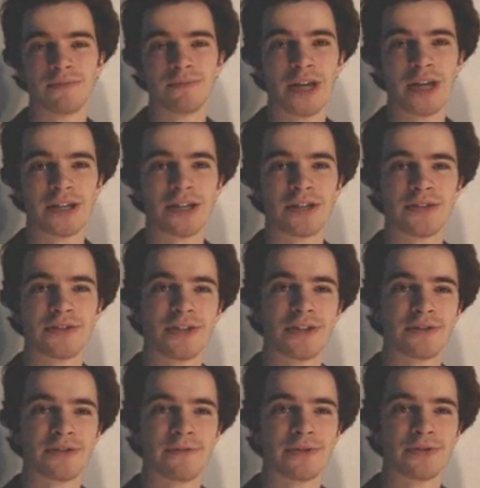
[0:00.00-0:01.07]
make any
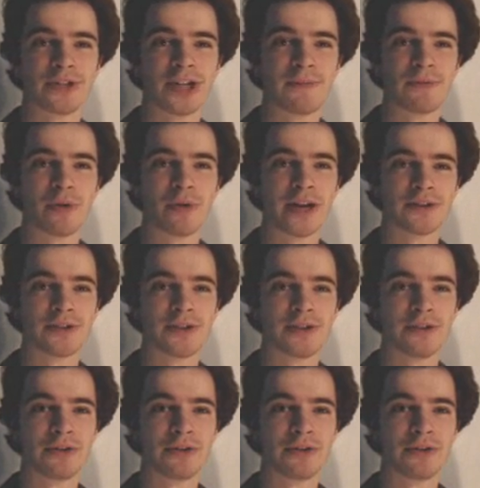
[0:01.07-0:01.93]
sense the first time you watched it.